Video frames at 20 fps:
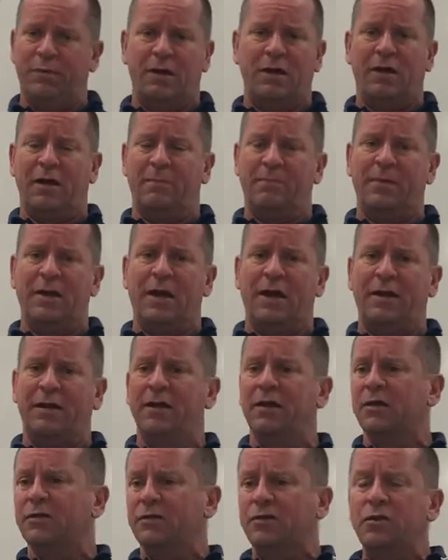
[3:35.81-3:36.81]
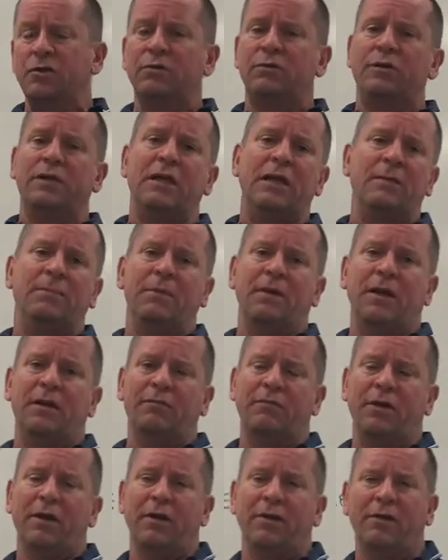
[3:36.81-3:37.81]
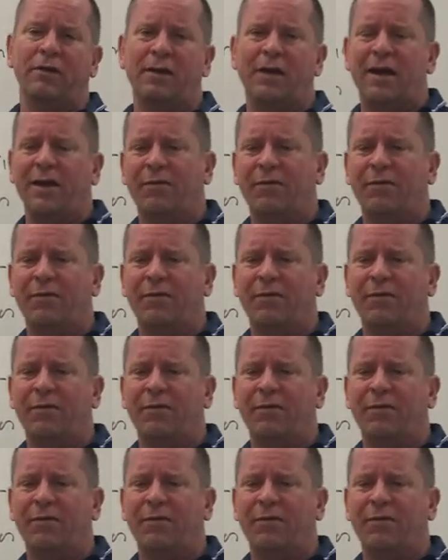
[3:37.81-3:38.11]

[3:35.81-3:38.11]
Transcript: I'm not too deep in every area.